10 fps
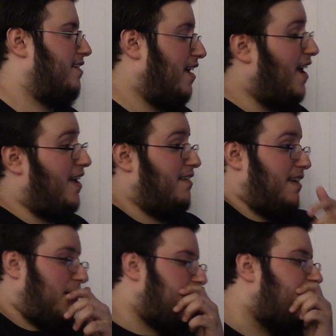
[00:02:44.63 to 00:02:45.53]

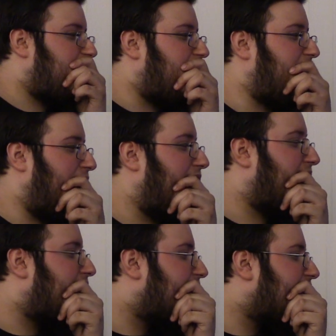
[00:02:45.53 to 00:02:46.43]
mean, okay.
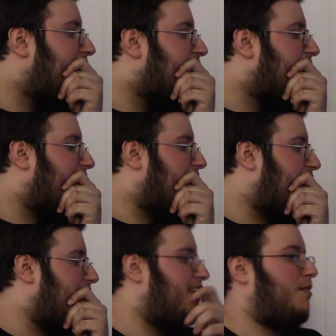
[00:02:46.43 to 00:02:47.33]

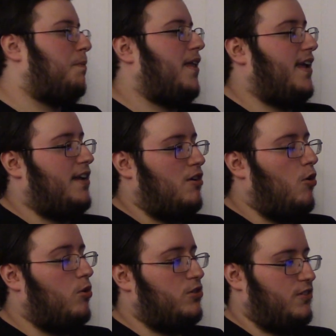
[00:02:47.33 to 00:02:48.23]
He's playing an
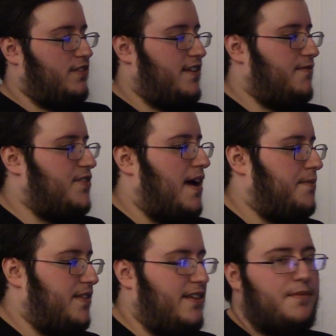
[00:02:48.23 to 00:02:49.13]
older Steve
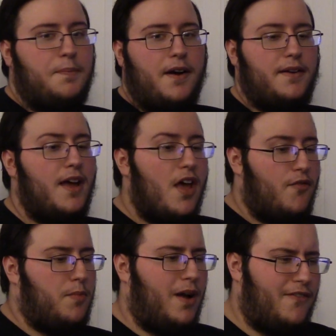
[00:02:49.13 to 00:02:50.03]
Jobs at this part.
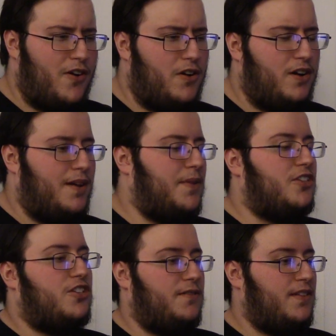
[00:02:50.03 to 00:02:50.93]
From what I've heard, I'm
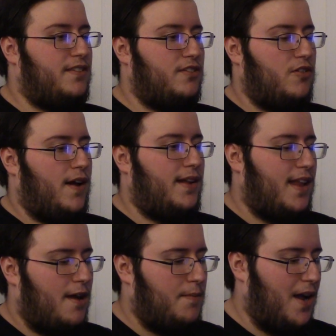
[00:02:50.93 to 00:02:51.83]
not sure if this is correct
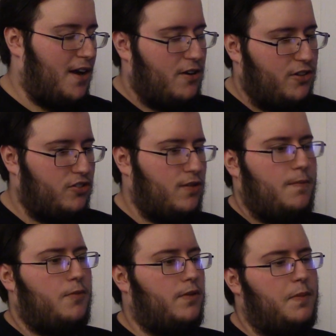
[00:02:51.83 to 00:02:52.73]
now, but I heard the
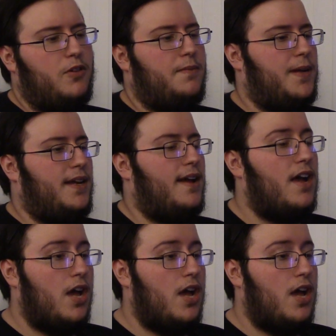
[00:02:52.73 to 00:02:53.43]
script was supposed to be